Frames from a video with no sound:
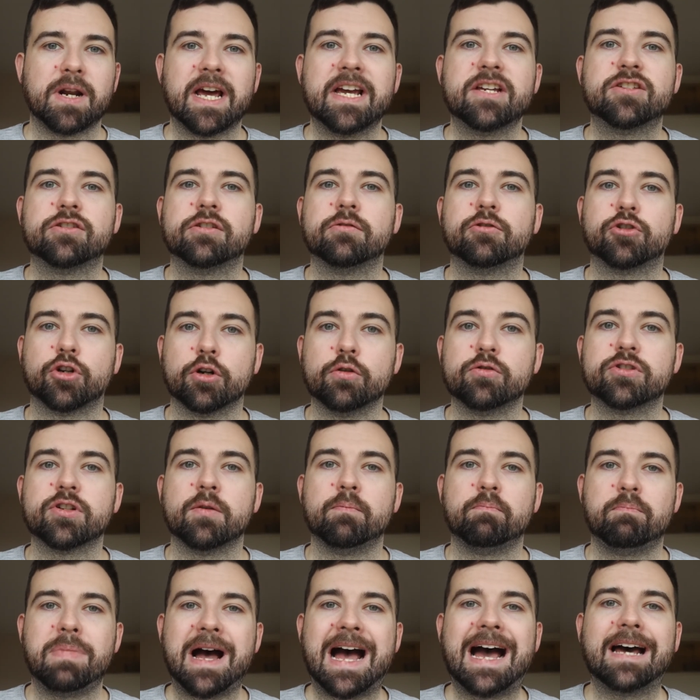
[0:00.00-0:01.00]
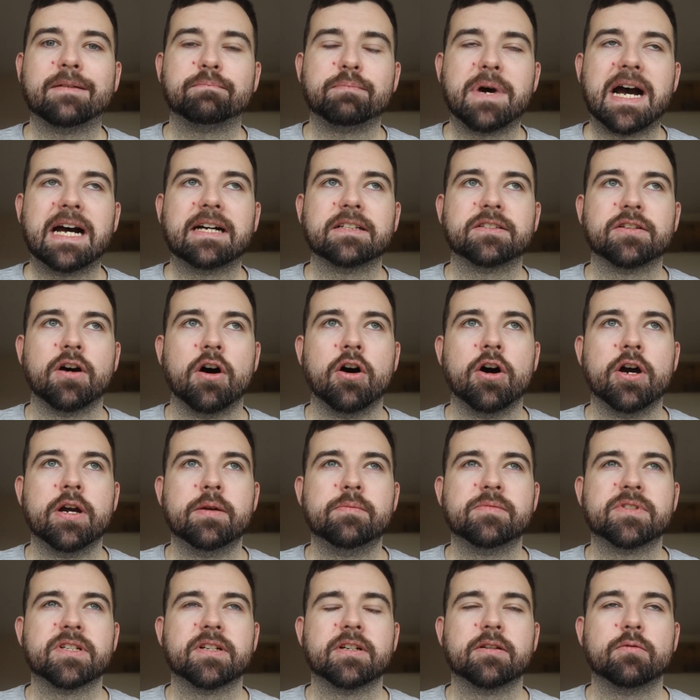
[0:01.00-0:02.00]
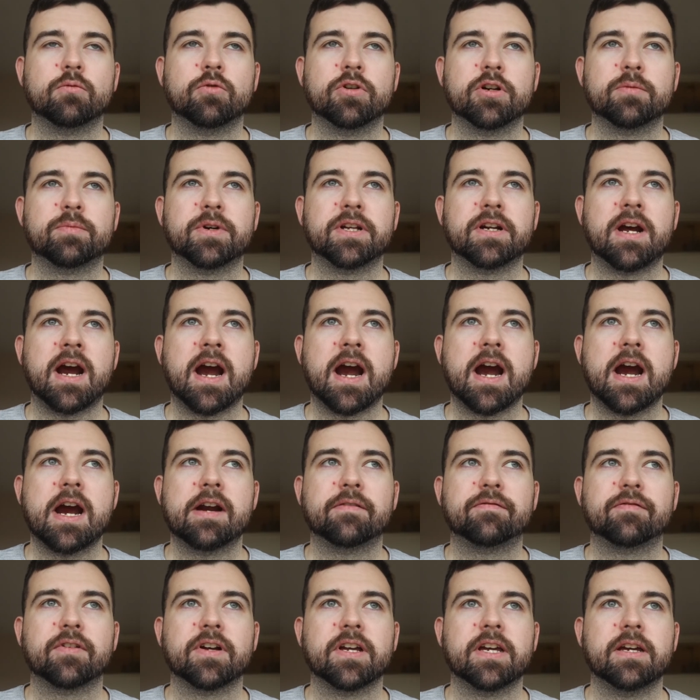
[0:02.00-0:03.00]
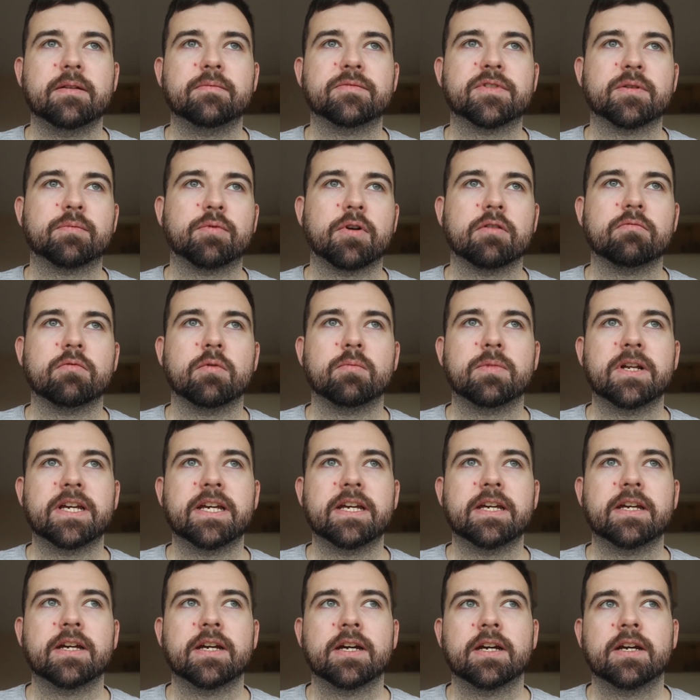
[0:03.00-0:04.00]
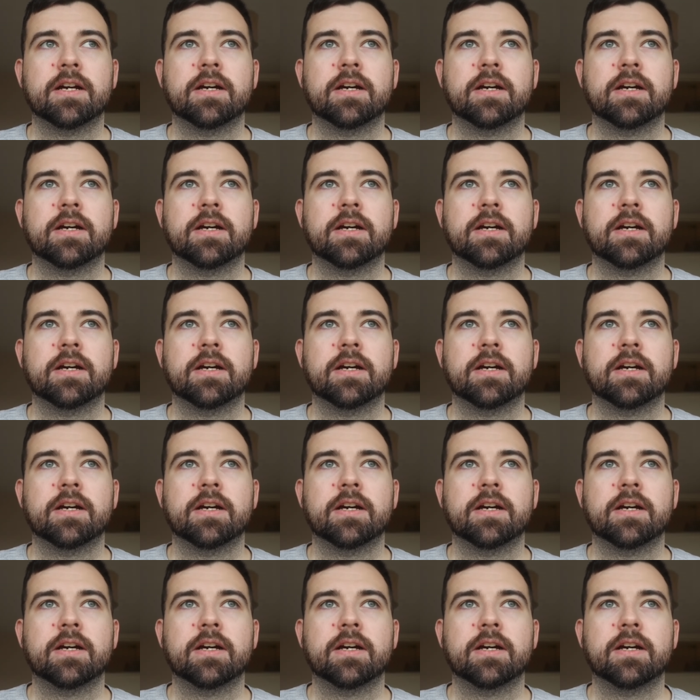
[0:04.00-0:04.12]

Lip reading: through some bad times, and it would have been hard for him to probably,